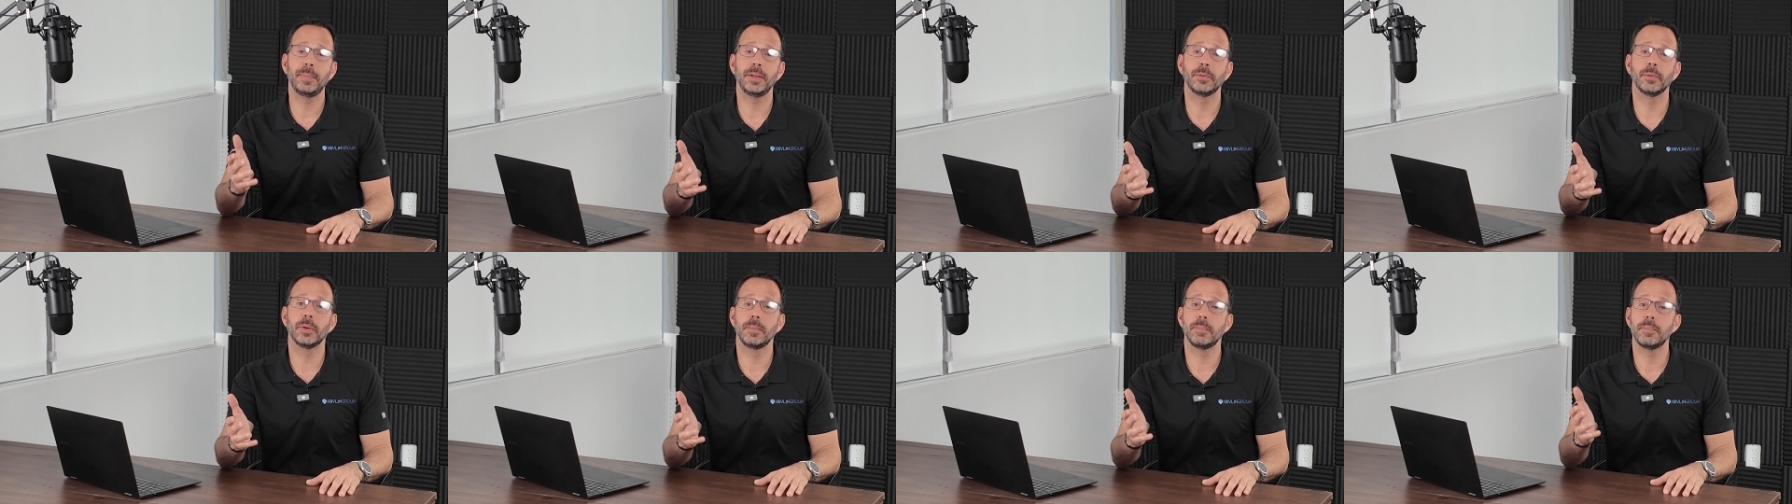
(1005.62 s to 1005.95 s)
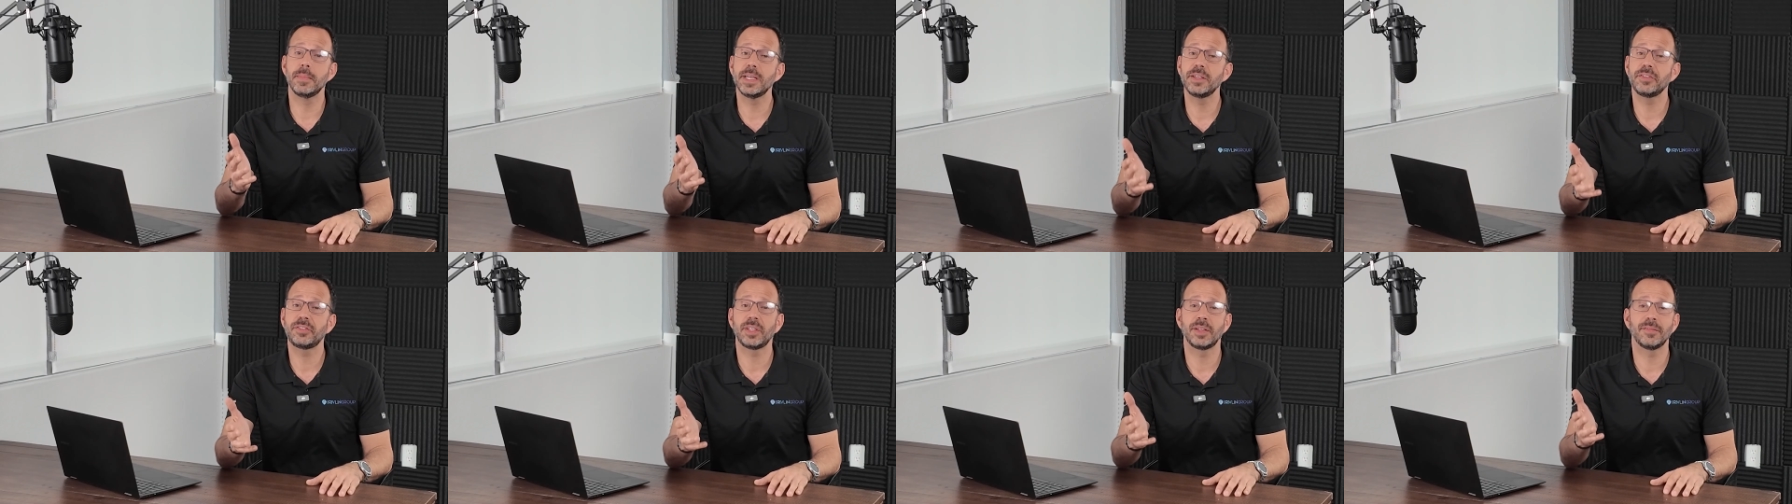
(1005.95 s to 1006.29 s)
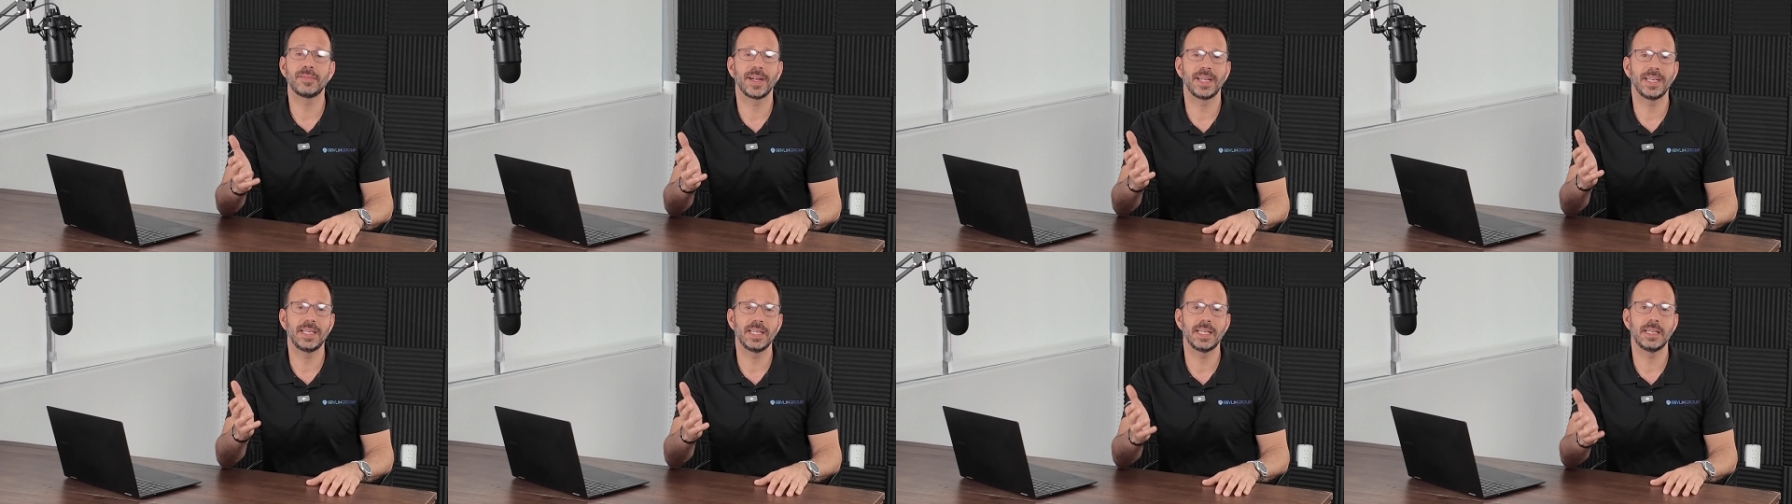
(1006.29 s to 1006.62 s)
be remiss
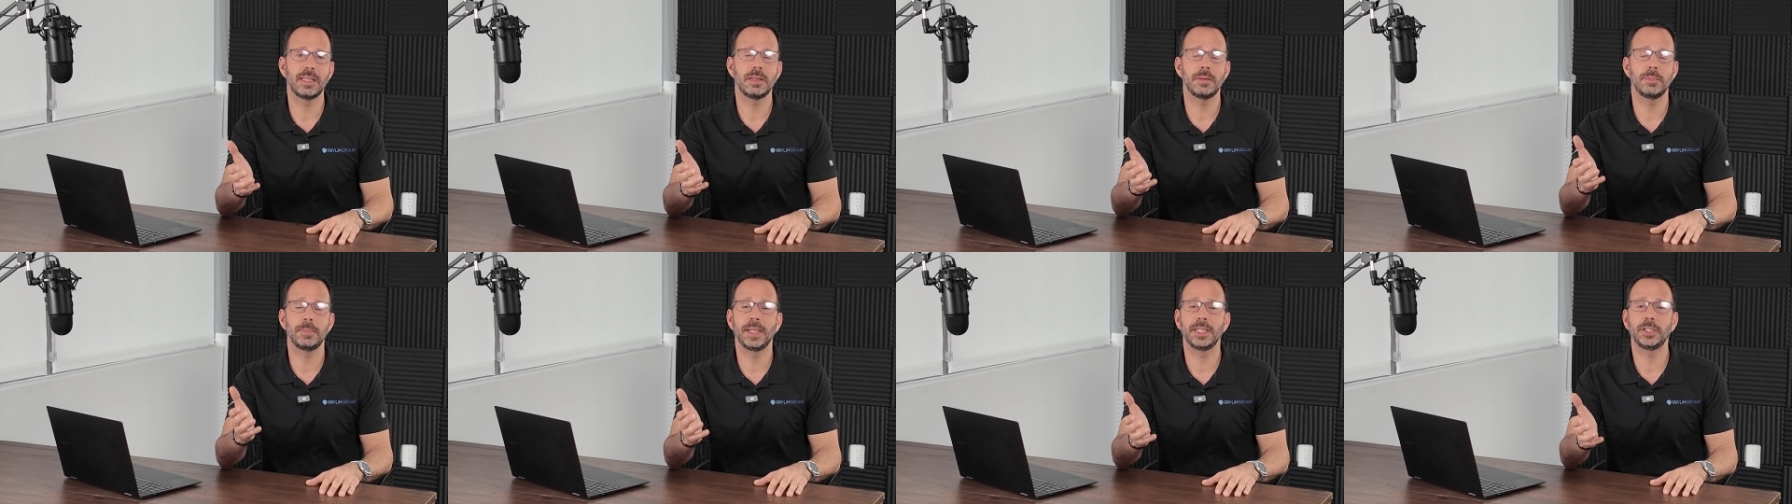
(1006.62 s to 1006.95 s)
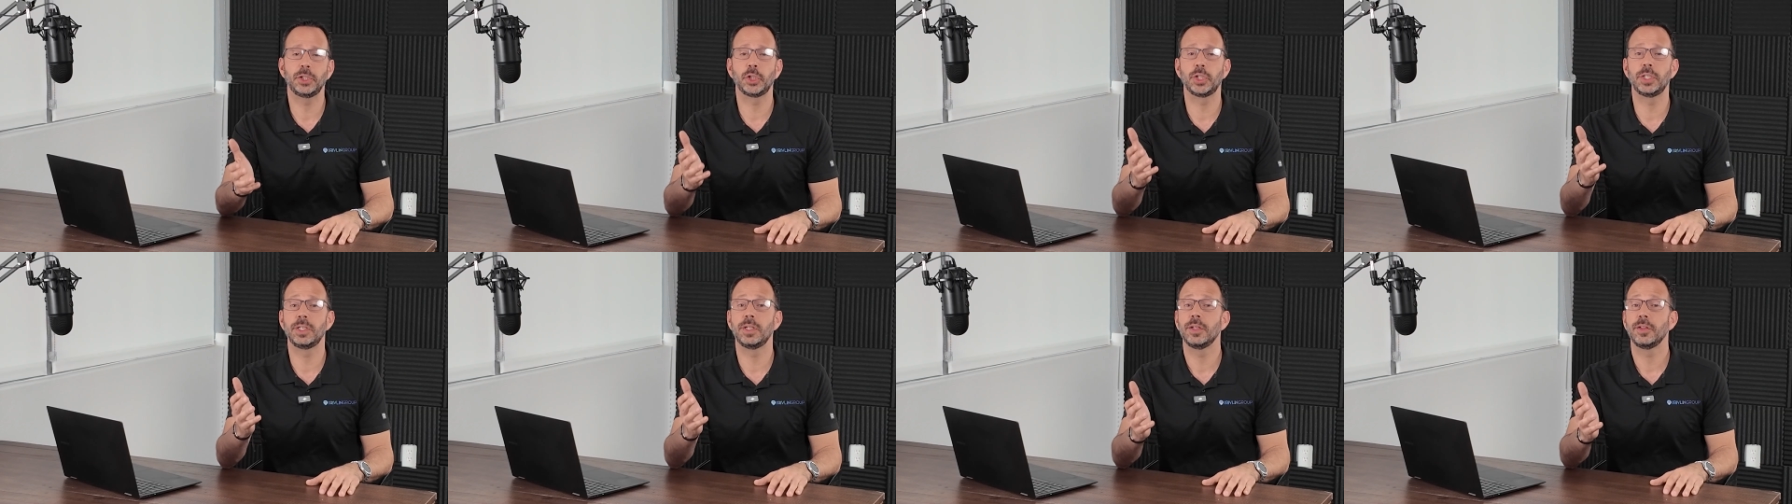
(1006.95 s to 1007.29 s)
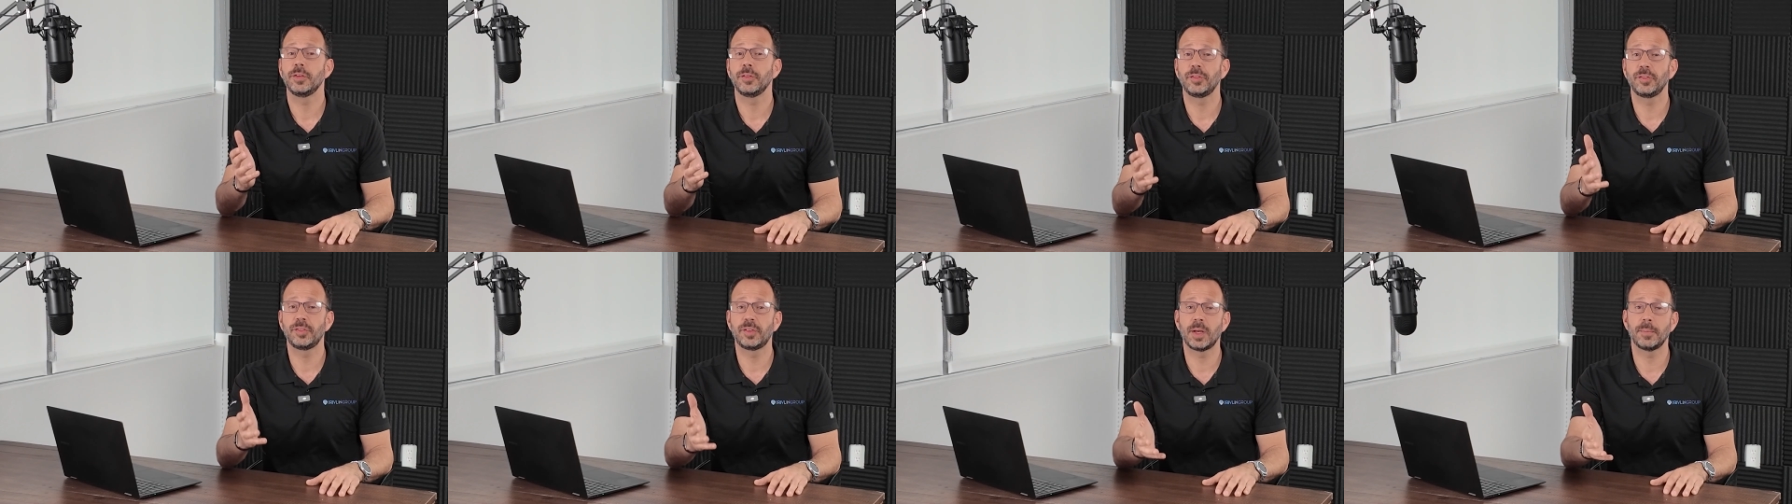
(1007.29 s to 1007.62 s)
if I didn't mention
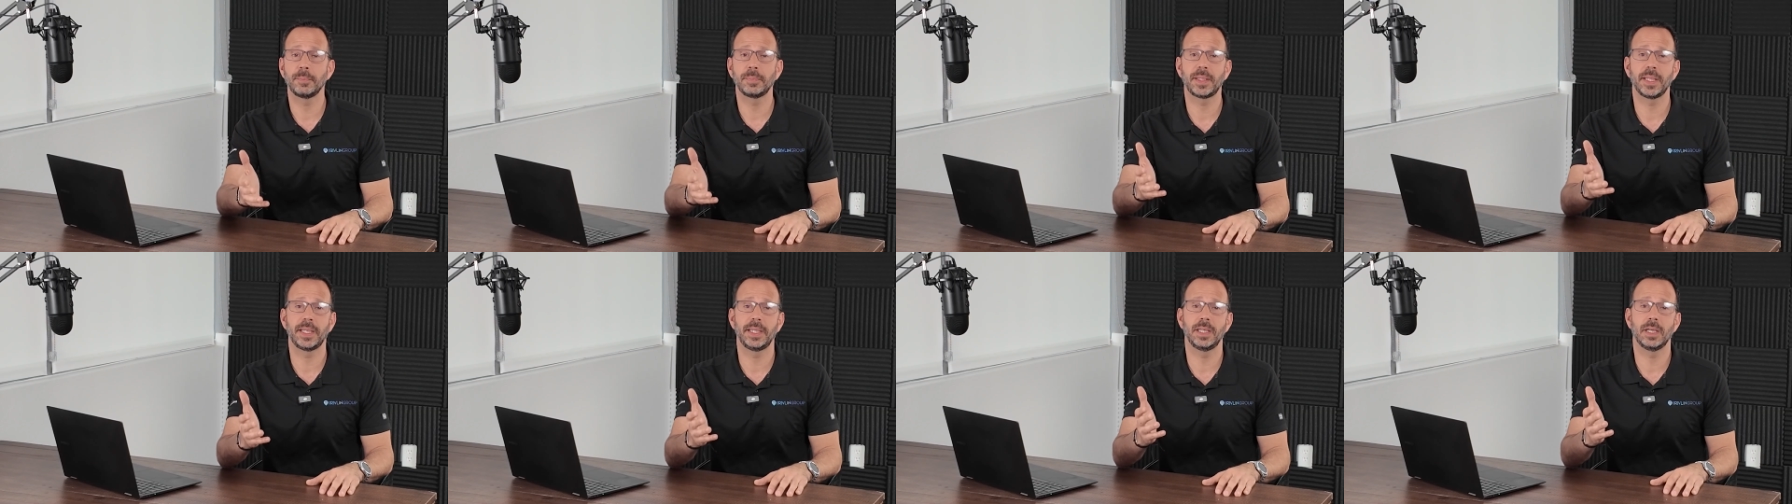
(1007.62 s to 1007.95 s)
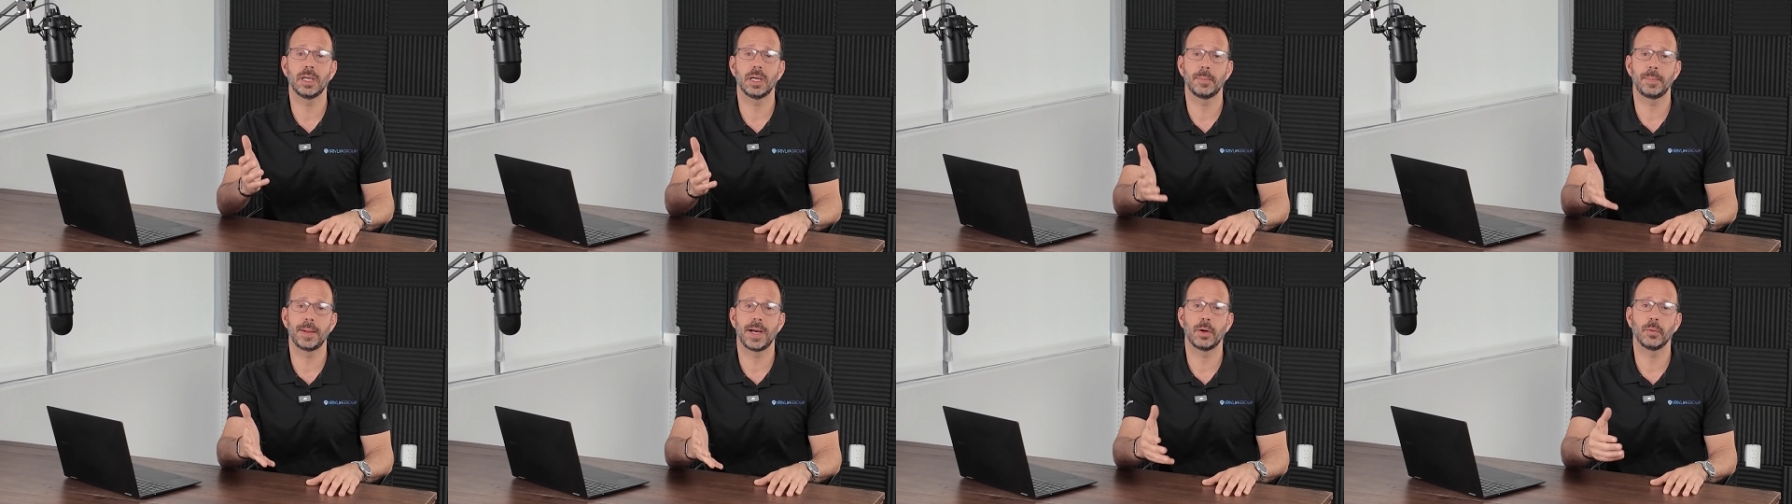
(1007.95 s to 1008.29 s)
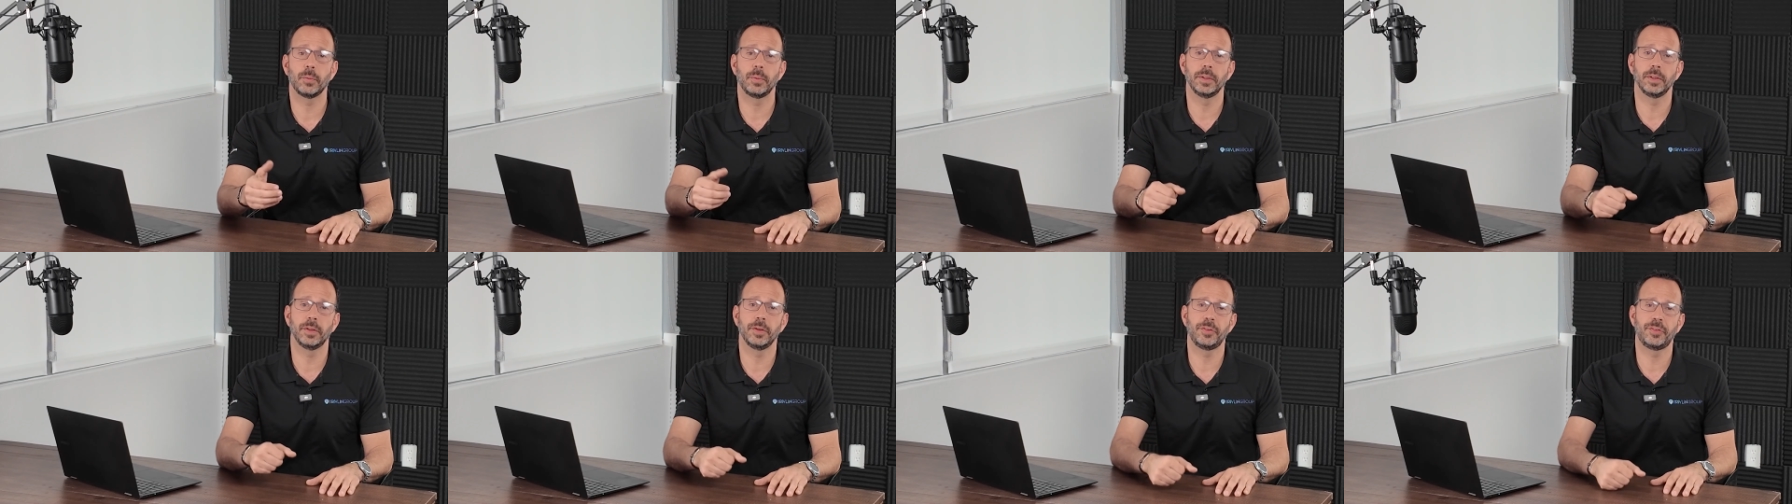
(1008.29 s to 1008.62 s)
something
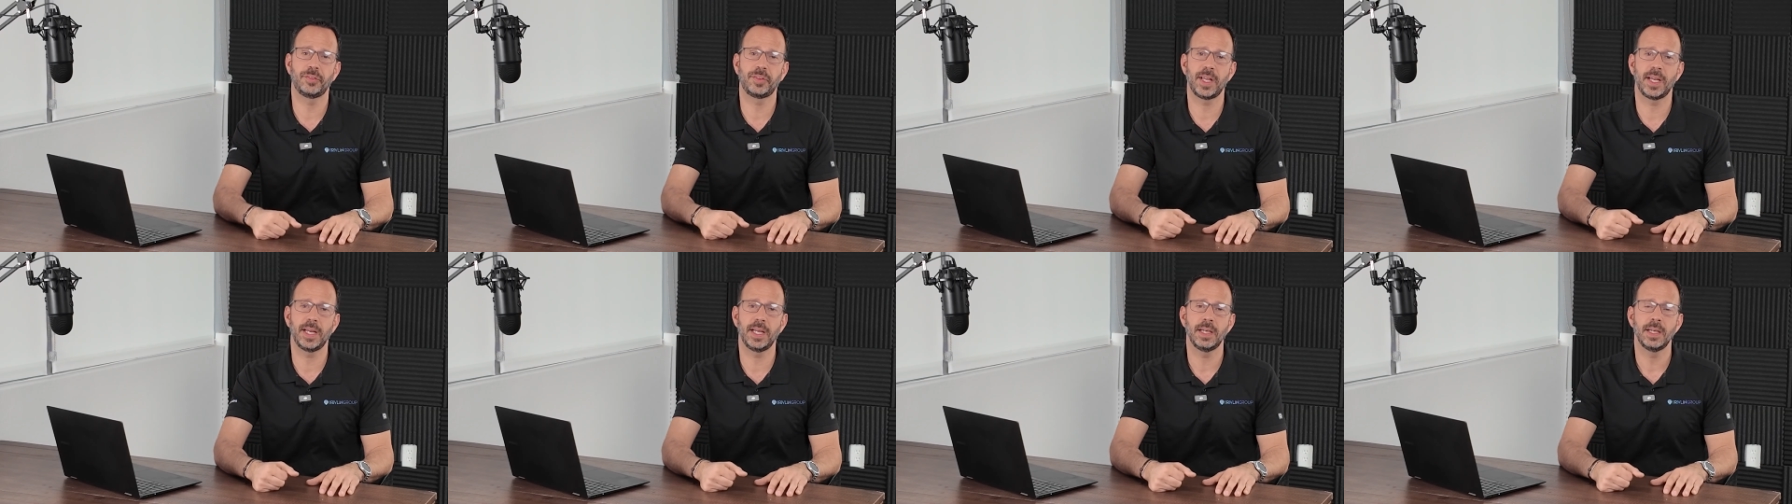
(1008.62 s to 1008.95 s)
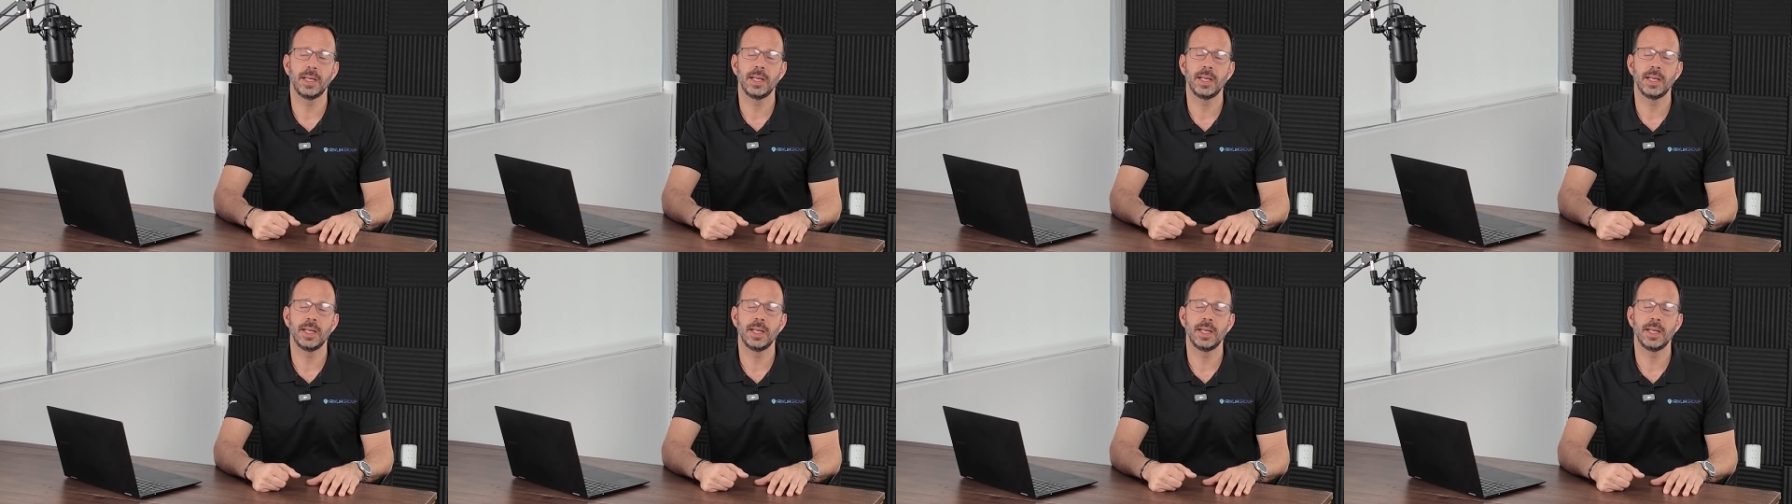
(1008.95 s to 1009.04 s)
about real estate.